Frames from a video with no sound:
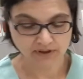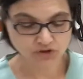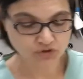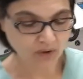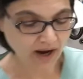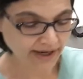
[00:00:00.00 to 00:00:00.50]

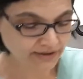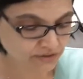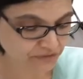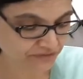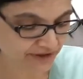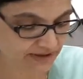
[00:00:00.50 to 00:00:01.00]
Try to
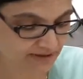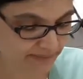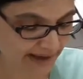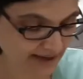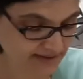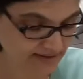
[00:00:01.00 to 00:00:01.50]
fit the
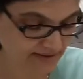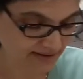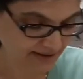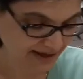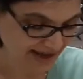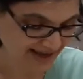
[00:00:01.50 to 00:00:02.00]
mask
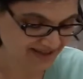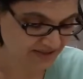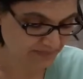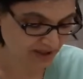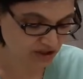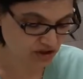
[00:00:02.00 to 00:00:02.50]
as
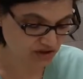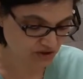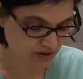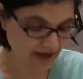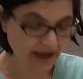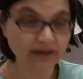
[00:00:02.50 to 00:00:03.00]
much as
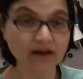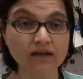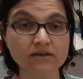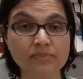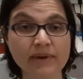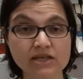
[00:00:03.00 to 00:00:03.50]
you can on
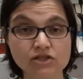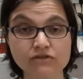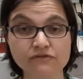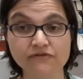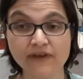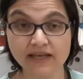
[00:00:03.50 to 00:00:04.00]
the
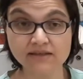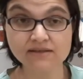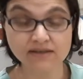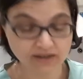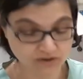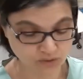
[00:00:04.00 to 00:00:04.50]
patient's face
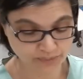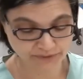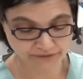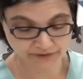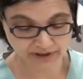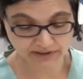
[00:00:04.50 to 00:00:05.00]
to
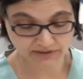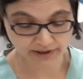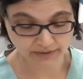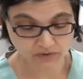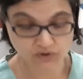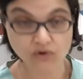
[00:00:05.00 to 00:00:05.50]
prevent
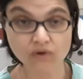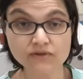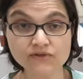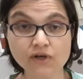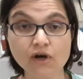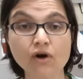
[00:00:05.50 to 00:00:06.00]

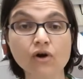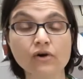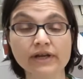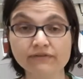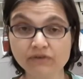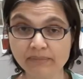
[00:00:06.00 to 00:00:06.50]
aerosols, or
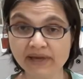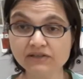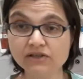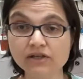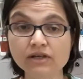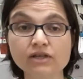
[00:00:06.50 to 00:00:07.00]
even
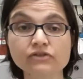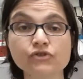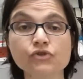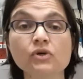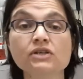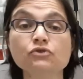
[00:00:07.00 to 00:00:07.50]
better,
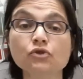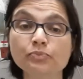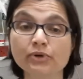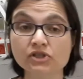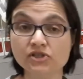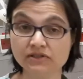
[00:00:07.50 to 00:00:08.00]
do a
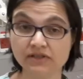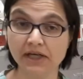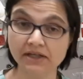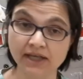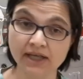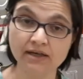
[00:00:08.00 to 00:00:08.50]
two-person
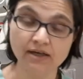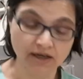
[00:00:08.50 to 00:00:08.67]
technique